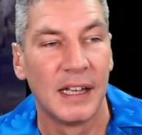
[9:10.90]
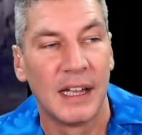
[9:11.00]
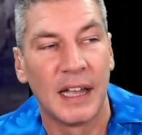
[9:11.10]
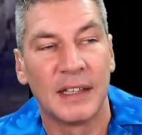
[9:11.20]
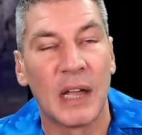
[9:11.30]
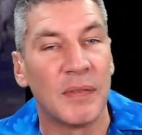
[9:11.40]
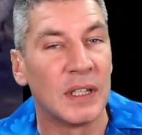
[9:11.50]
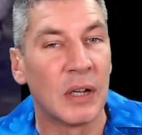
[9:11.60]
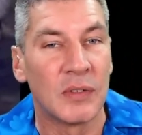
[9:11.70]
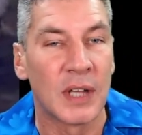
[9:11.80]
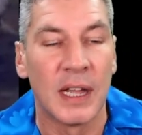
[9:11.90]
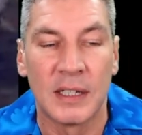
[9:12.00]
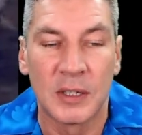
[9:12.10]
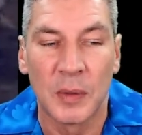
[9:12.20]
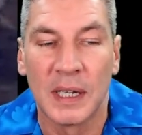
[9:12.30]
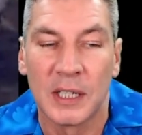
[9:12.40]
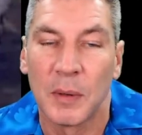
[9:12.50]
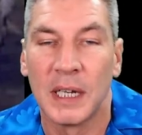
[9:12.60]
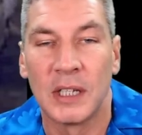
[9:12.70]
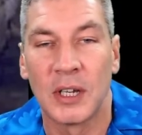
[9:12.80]
And definitely don't set it to
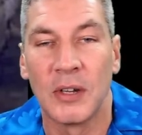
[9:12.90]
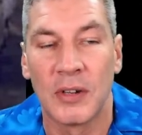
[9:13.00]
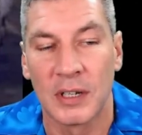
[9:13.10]
2022,